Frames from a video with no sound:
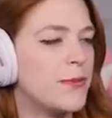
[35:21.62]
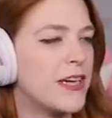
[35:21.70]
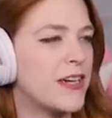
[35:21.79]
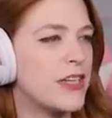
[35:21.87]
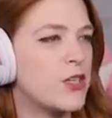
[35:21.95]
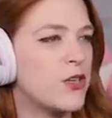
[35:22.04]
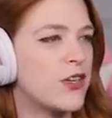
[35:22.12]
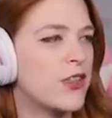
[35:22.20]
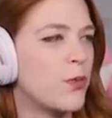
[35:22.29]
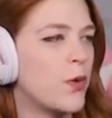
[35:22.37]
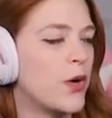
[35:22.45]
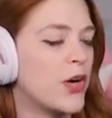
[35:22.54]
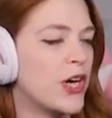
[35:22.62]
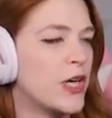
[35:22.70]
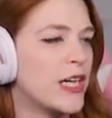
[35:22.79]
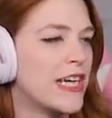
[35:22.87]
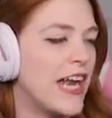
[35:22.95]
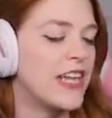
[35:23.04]
marry Judith
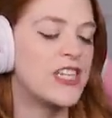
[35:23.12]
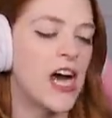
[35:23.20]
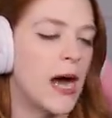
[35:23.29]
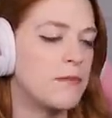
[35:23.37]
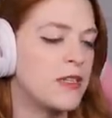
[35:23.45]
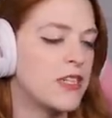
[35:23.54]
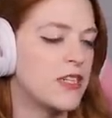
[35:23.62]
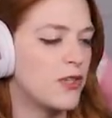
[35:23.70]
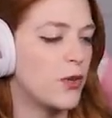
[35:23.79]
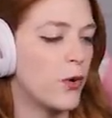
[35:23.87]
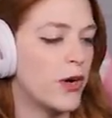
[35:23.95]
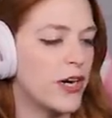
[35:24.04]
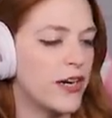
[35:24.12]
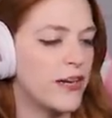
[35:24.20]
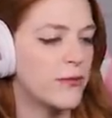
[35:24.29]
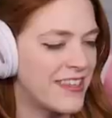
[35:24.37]
Ward and adopt your